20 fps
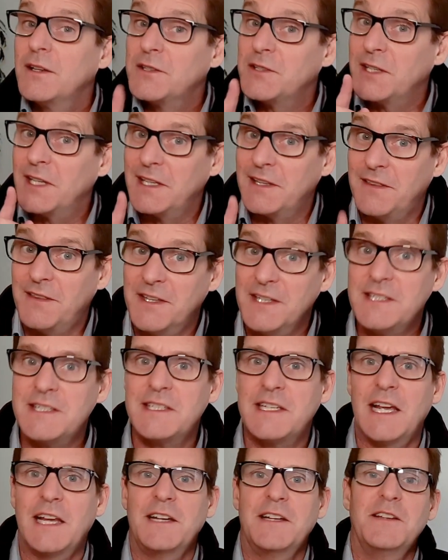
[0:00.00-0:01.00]
To get this
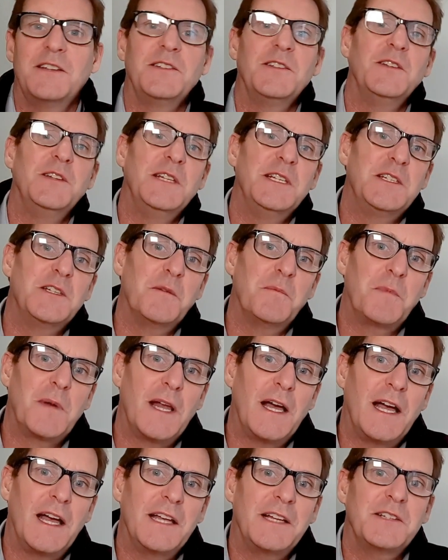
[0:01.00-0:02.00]
done, you need to
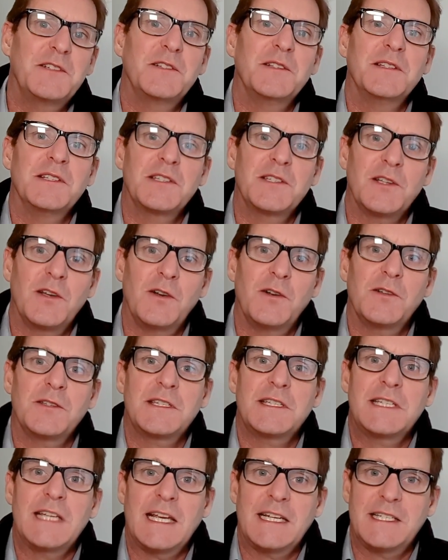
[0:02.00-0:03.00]
apply to the SARS
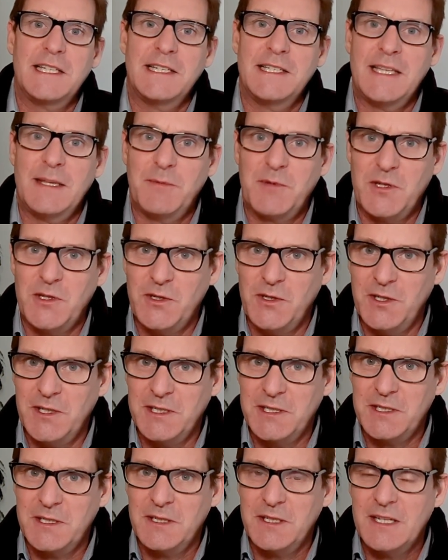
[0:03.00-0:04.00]
Tax Exemption
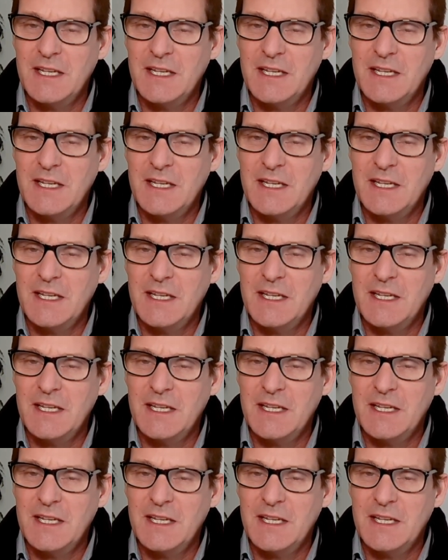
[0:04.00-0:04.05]
Unit.